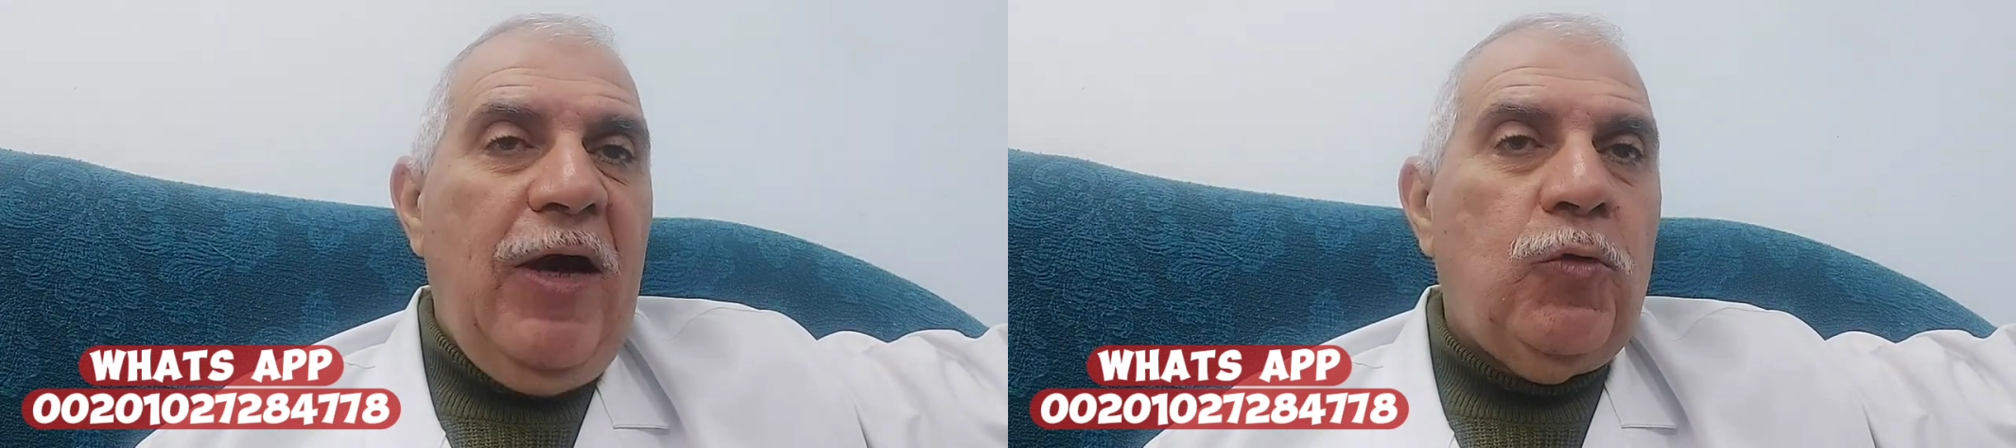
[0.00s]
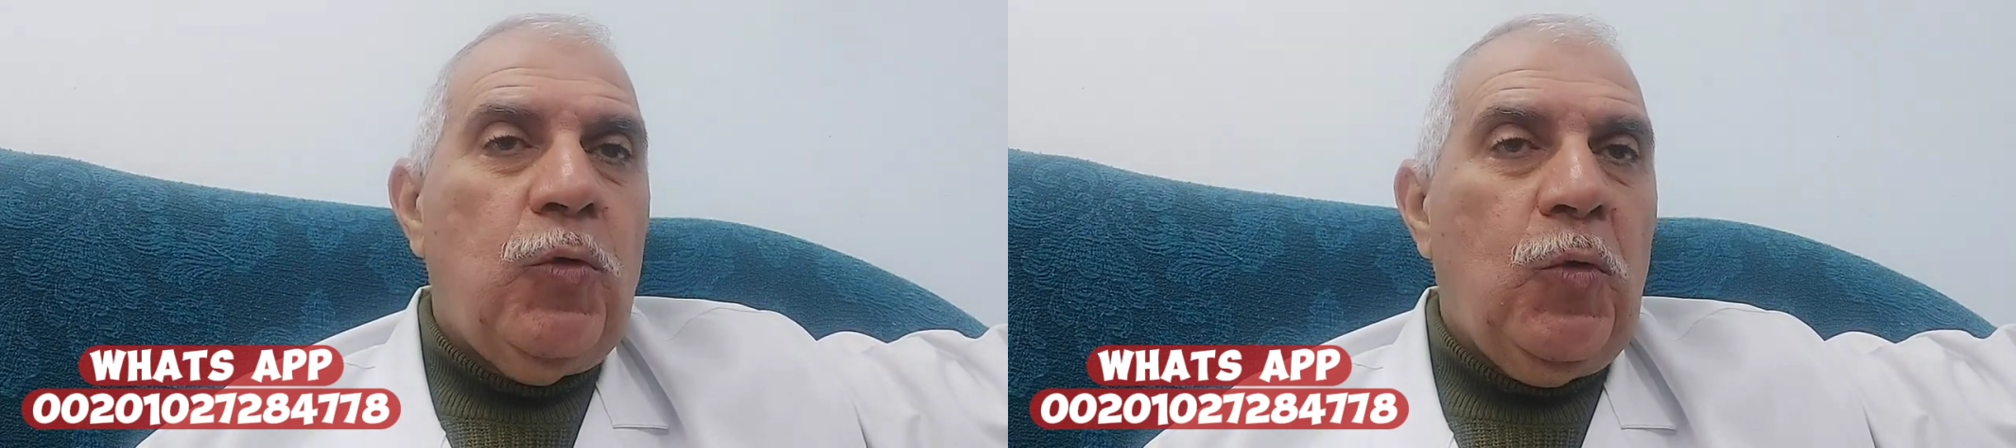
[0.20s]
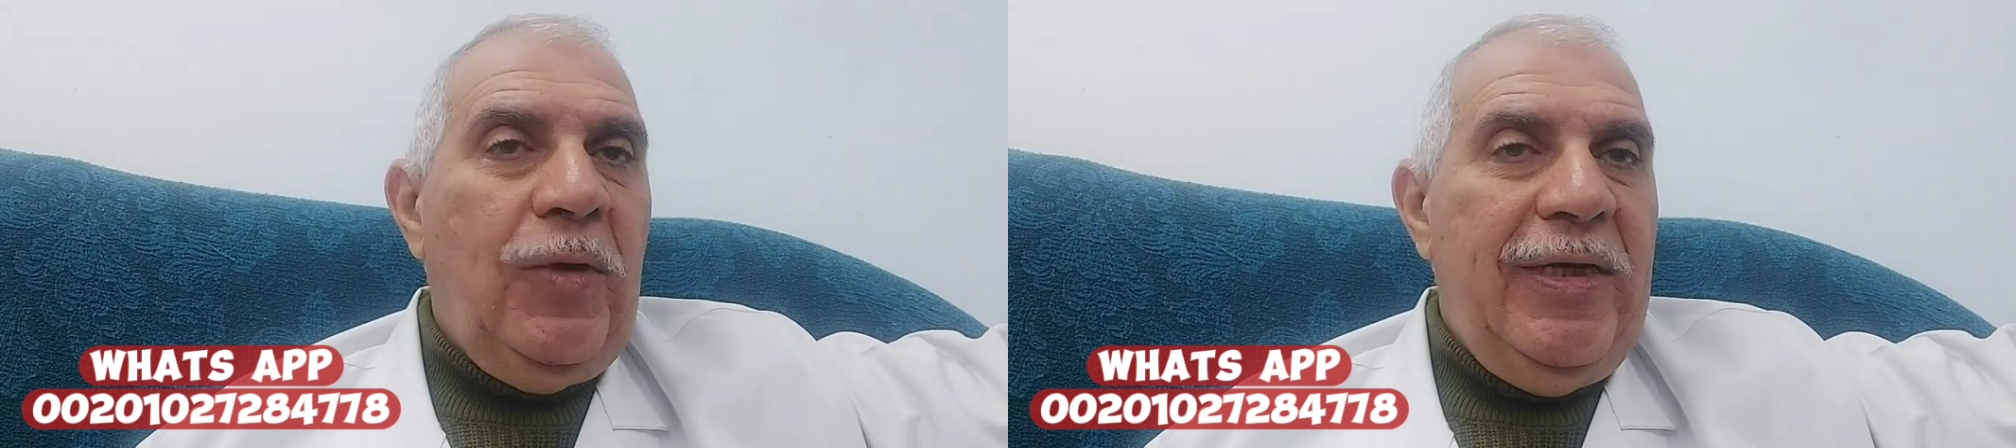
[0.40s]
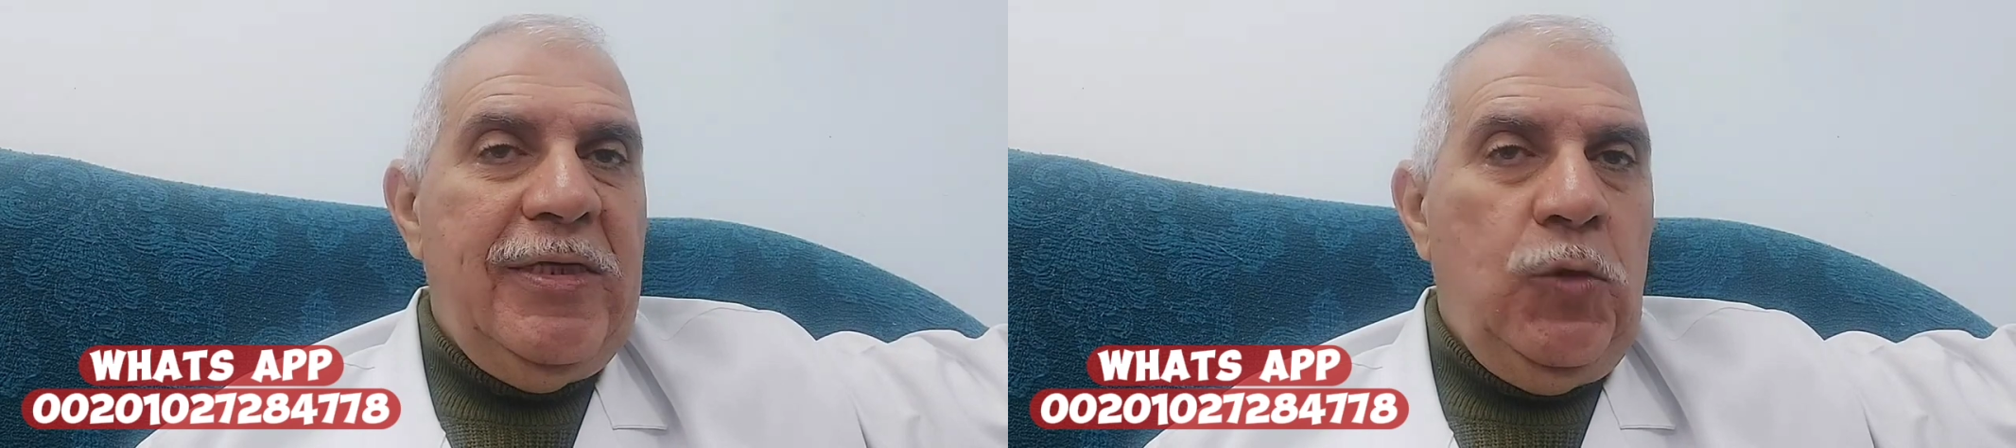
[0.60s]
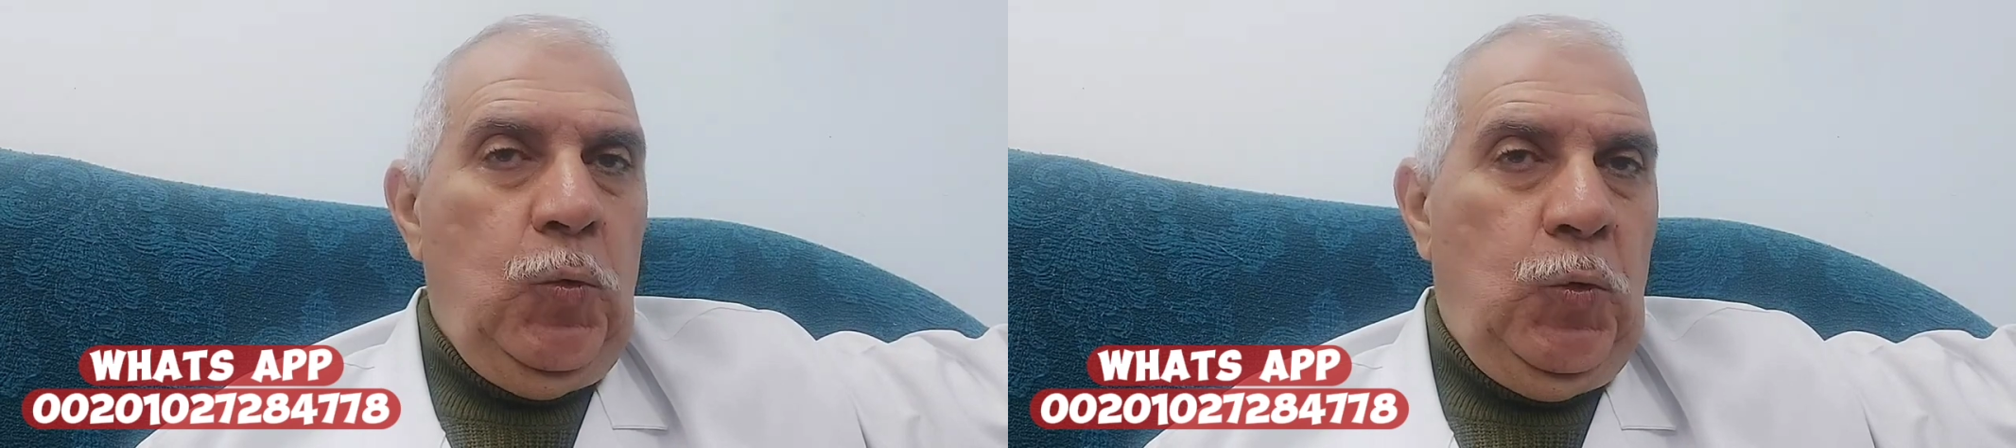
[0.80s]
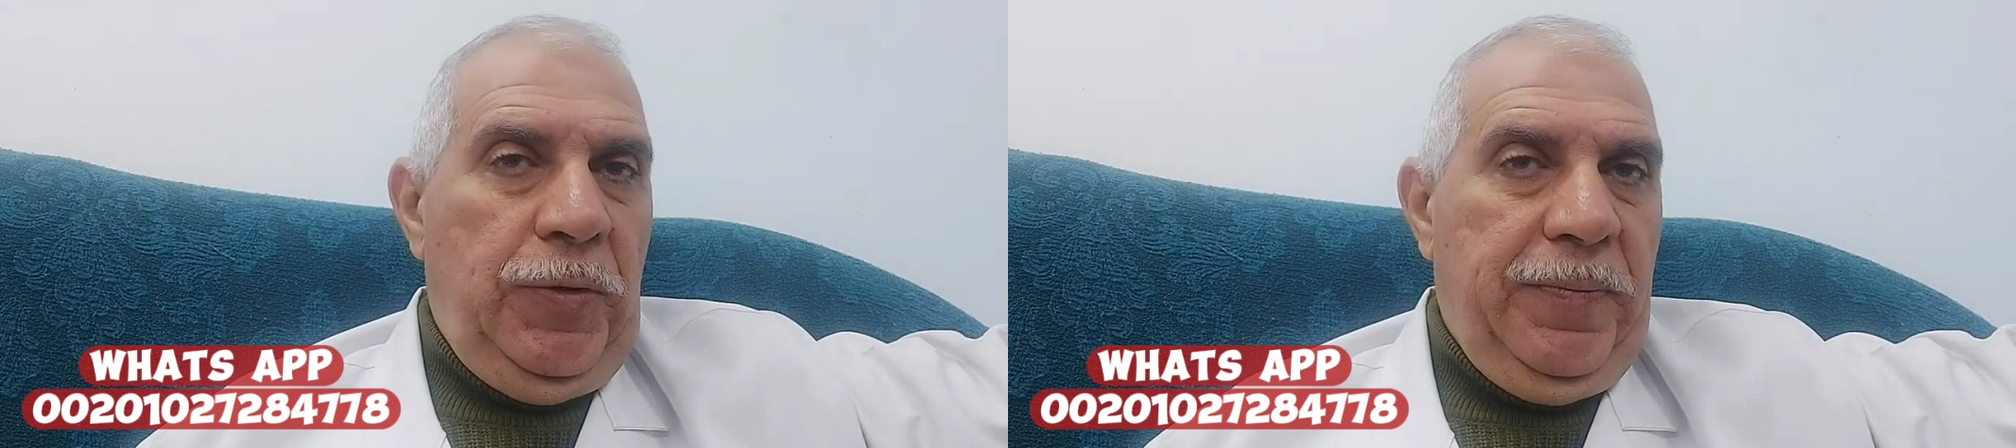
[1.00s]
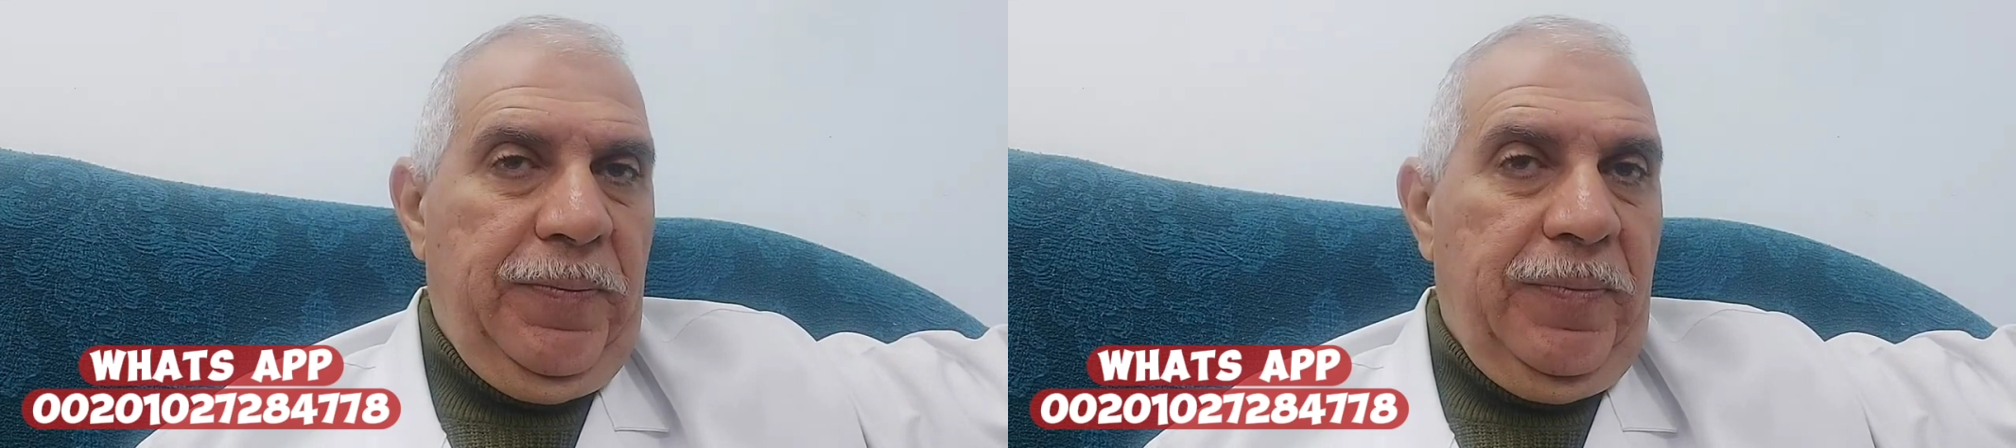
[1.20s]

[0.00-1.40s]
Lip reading: factor on its own.